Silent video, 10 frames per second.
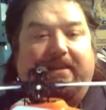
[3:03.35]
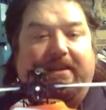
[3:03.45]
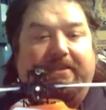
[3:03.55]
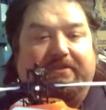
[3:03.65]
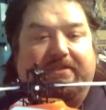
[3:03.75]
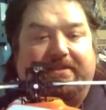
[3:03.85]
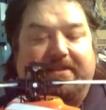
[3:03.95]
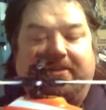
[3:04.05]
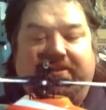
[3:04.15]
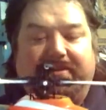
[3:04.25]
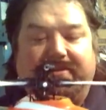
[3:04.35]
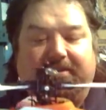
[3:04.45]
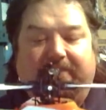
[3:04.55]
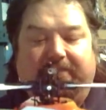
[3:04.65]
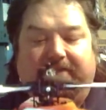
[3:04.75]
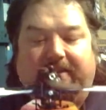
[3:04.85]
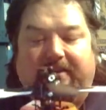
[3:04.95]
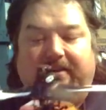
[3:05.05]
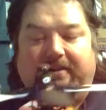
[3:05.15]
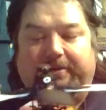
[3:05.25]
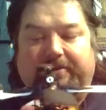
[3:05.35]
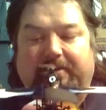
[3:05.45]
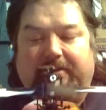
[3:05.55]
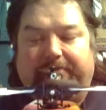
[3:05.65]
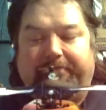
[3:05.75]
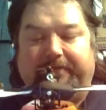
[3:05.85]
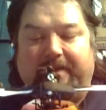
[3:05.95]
I used to sell these in a hobby shop,